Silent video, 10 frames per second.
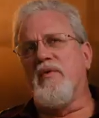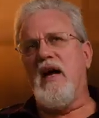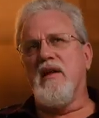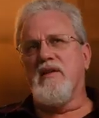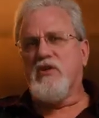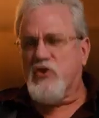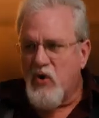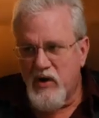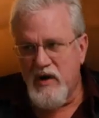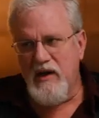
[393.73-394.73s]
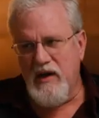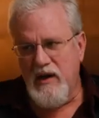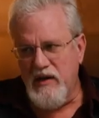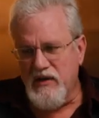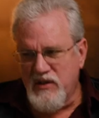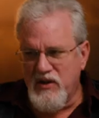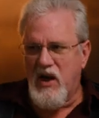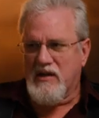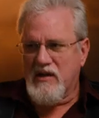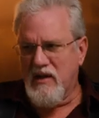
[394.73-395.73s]
that story is
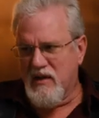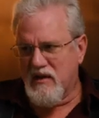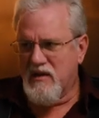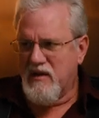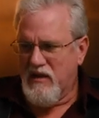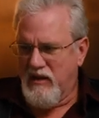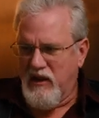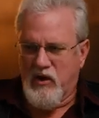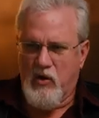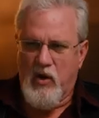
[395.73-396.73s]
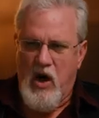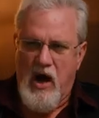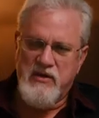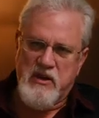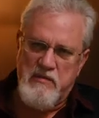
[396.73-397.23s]
not in the Quran.